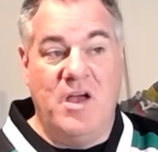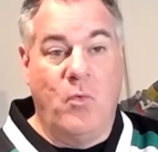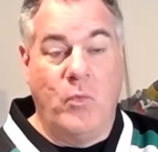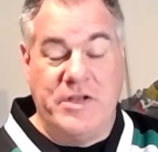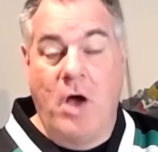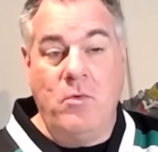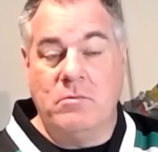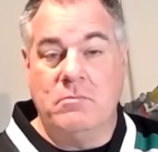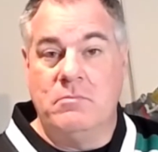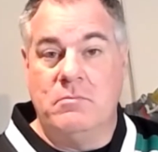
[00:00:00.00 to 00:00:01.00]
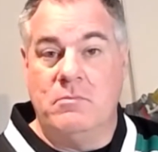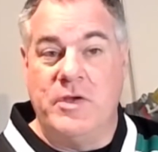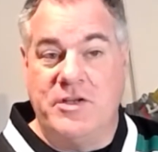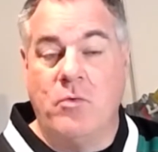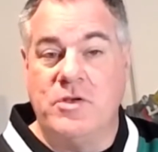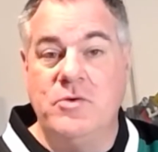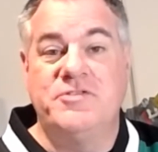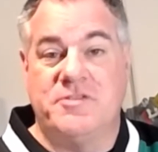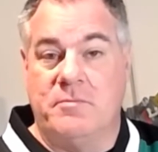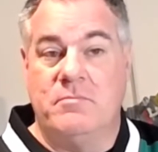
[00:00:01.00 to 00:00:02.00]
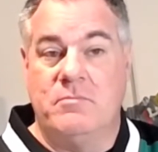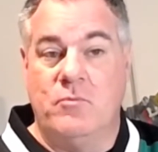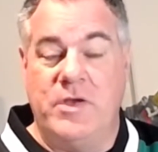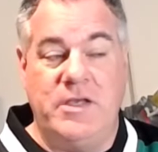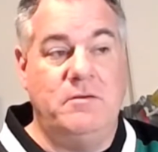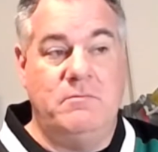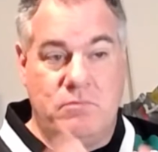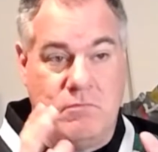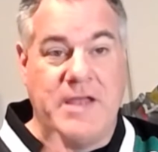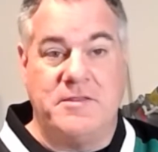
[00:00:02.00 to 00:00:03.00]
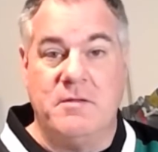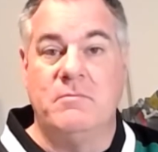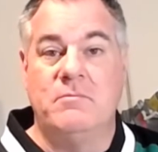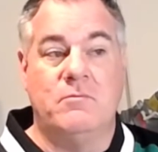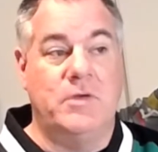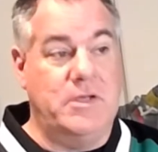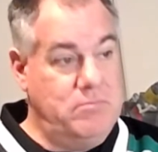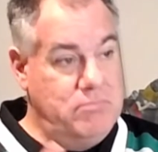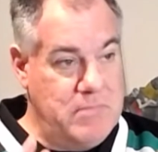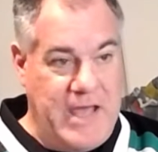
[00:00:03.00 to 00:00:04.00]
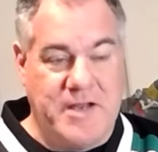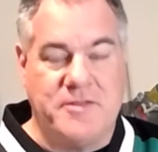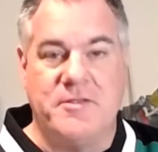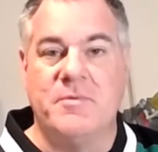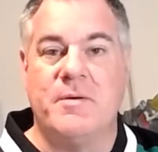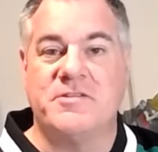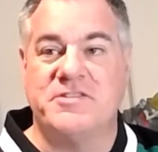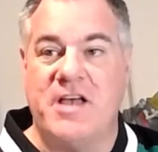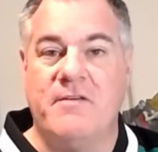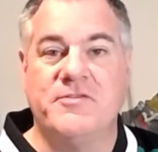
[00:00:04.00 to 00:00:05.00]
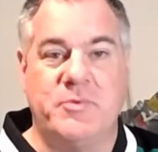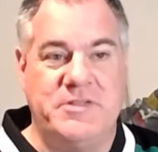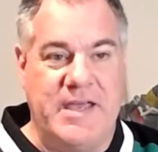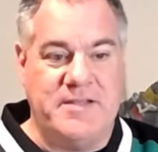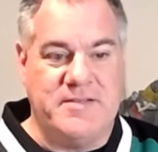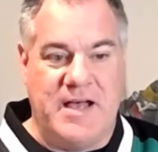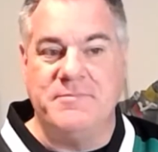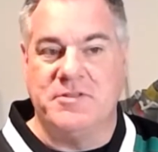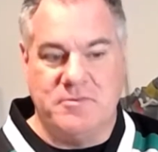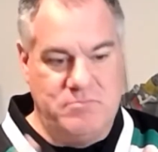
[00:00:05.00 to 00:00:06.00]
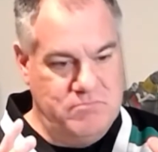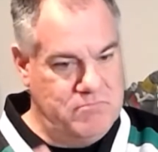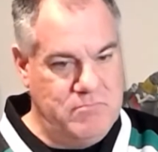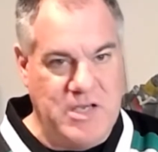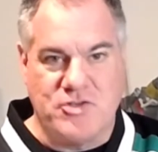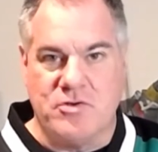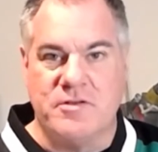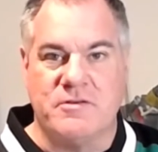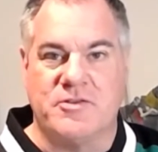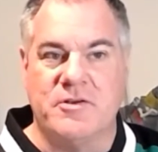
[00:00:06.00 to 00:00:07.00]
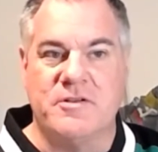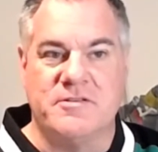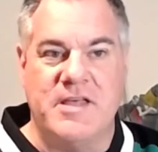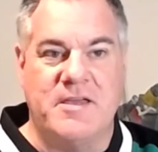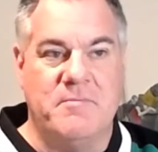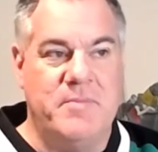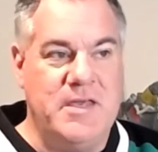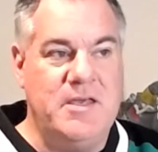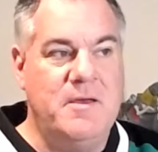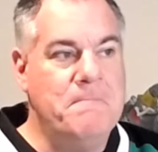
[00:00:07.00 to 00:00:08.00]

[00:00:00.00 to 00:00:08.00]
we don't use them. We write them, we edit them ourselves, we take time to make sure they're as good as they can be,